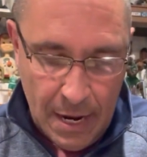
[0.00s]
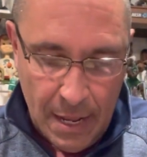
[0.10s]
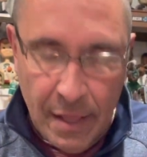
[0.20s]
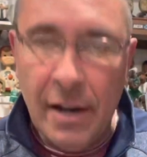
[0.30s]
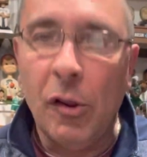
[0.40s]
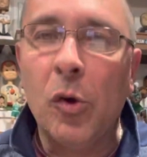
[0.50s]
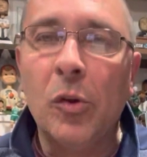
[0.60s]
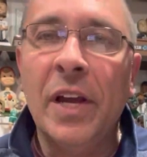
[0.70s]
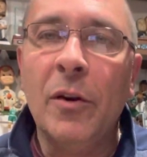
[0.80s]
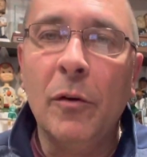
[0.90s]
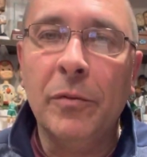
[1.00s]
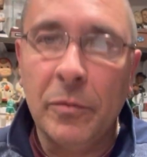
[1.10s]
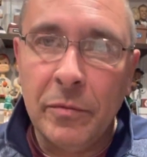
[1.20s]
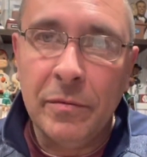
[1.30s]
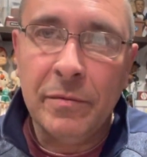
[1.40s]
Then a local hero
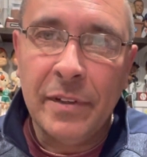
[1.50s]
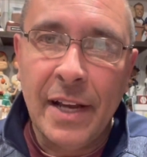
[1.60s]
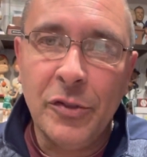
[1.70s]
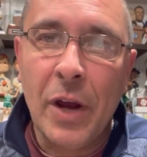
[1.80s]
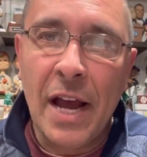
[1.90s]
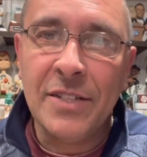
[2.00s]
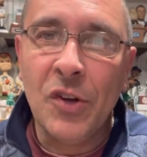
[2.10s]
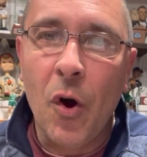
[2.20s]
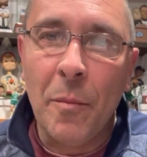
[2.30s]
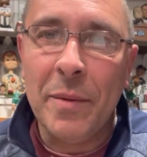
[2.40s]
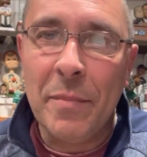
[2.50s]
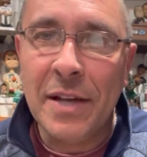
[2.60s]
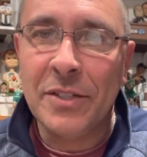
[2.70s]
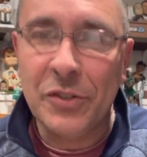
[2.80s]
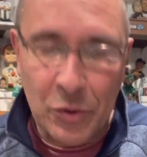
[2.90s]
for, as you guys know, I'm in
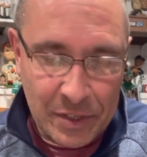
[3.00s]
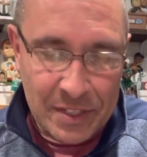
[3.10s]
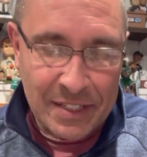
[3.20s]
Massachusetts.